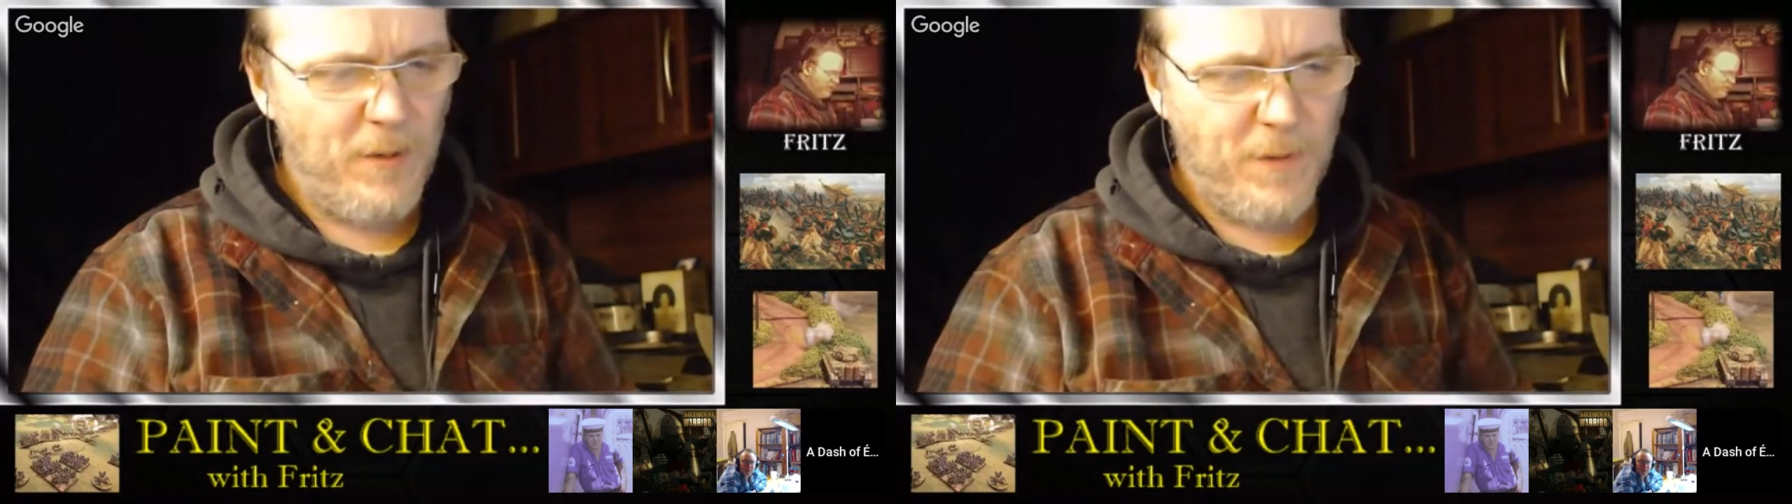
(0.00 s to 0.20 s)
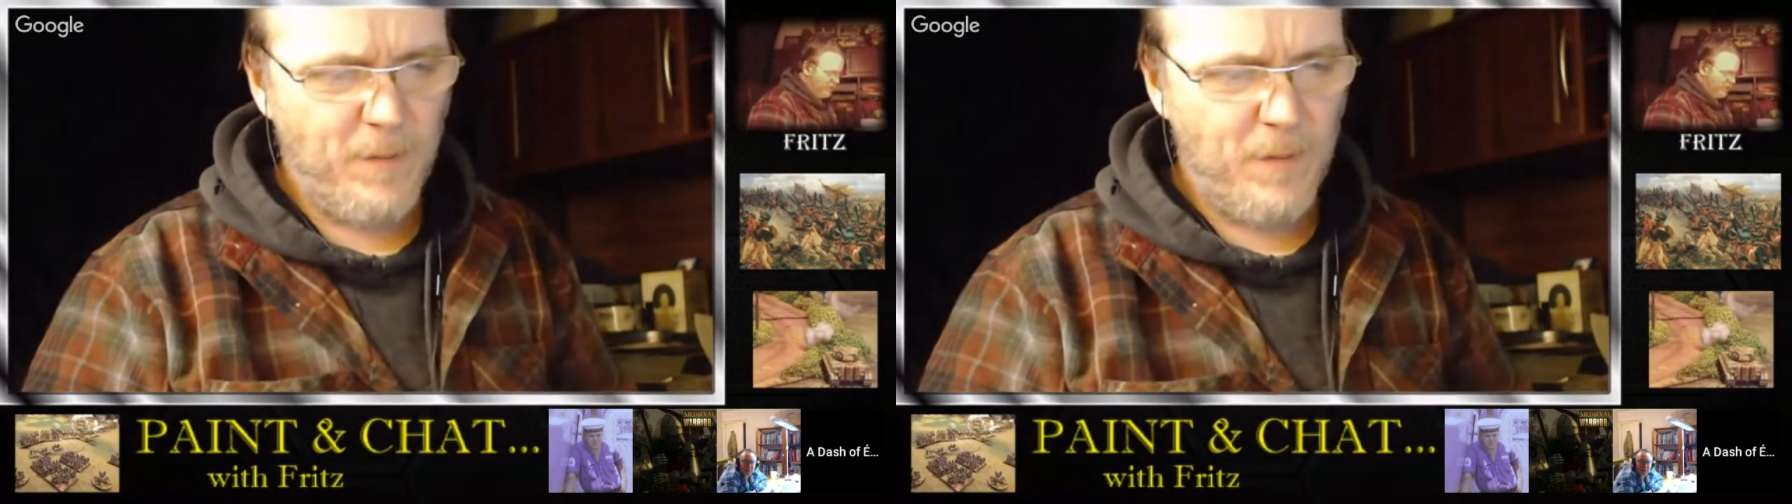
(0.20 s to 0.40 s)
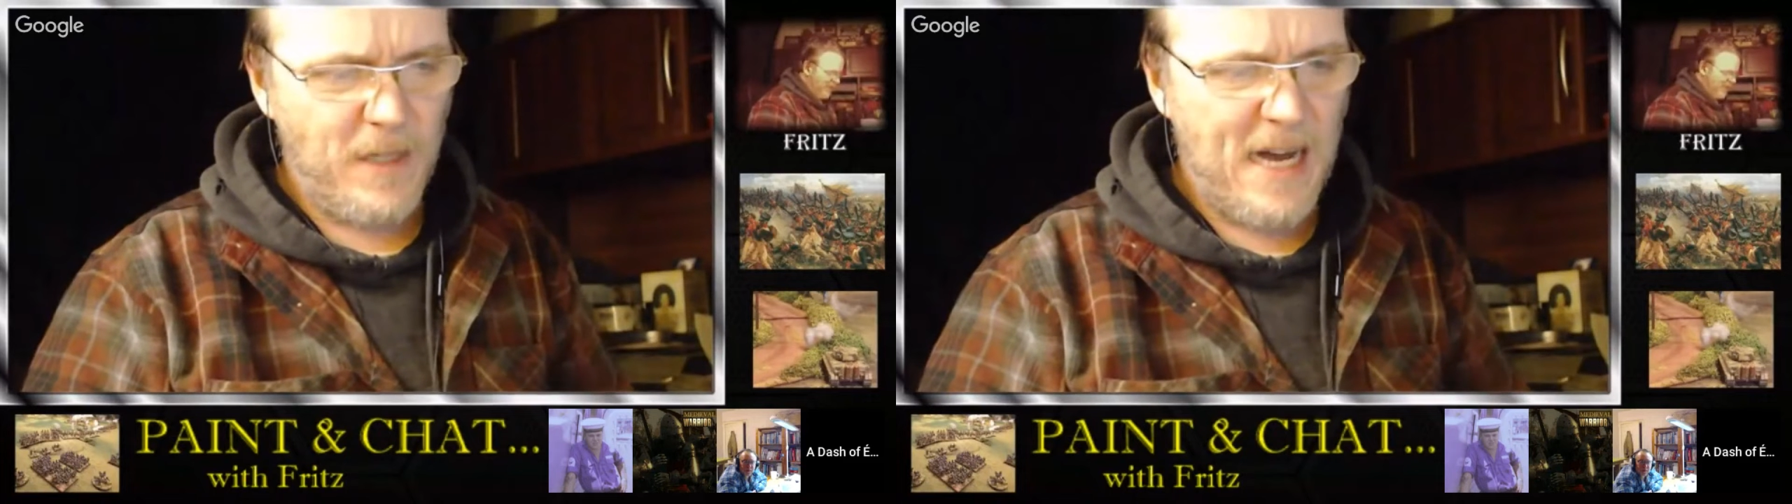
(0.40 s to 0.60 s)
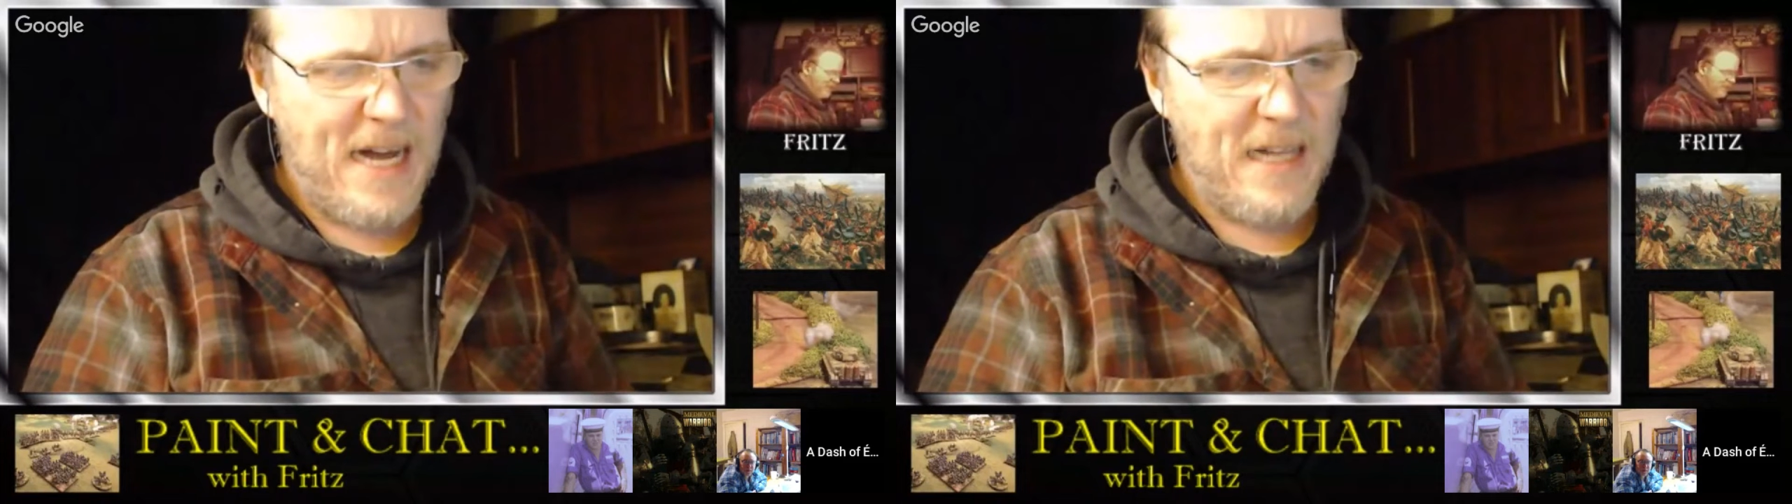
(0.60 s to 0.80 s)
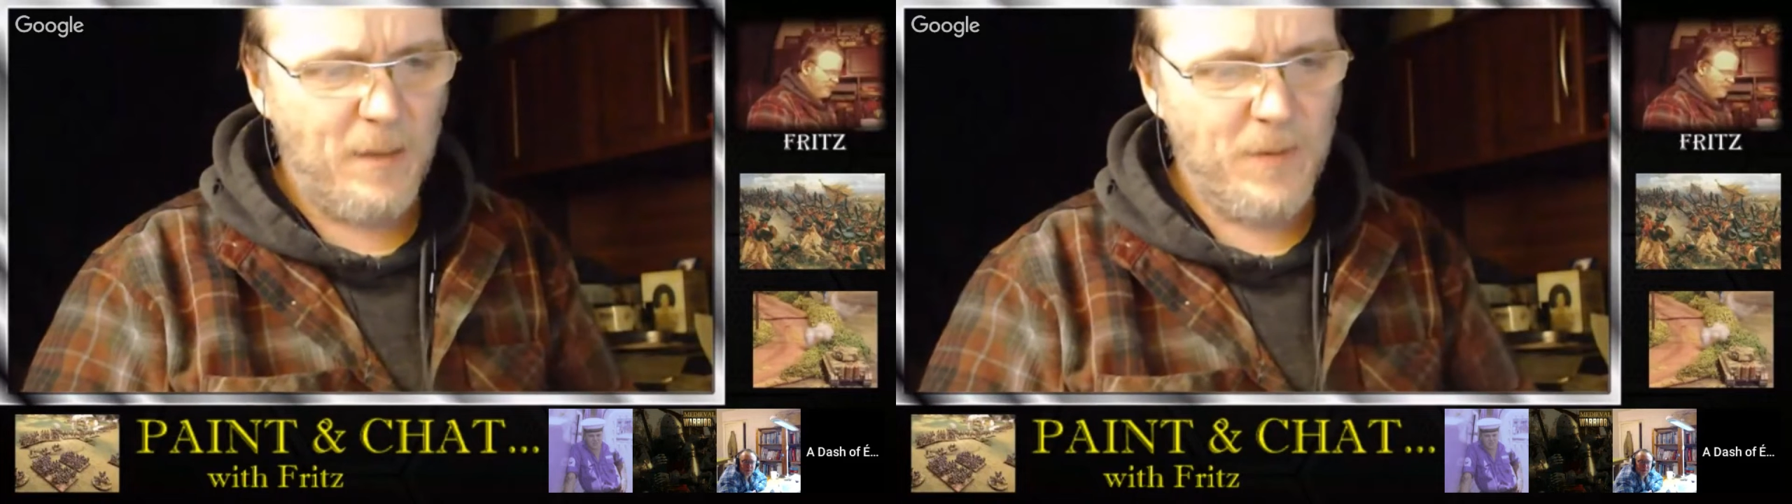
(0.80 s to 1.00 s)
from column